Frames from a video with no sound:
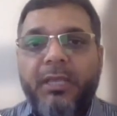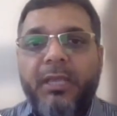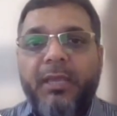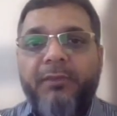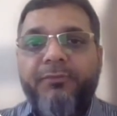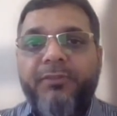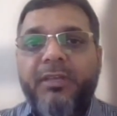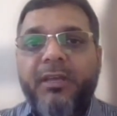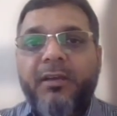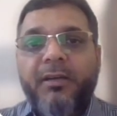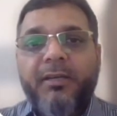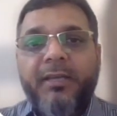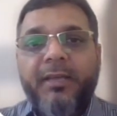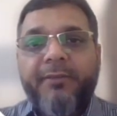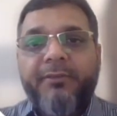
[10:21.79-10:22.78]
If they are
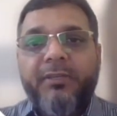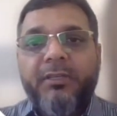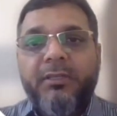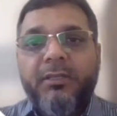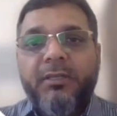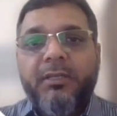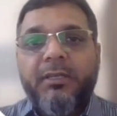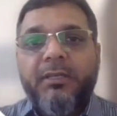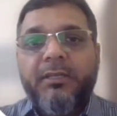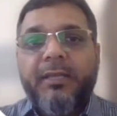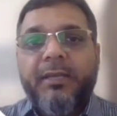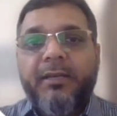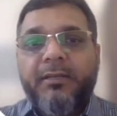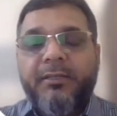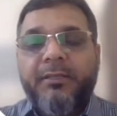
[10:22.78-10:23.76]
not having,
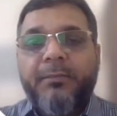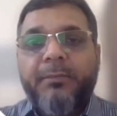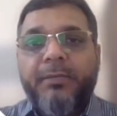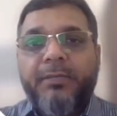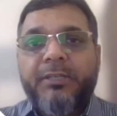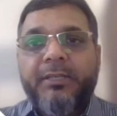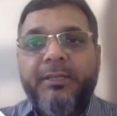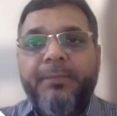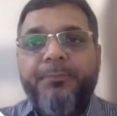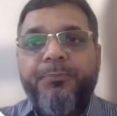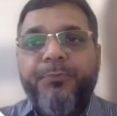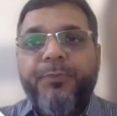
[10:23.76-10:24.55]
then ultimately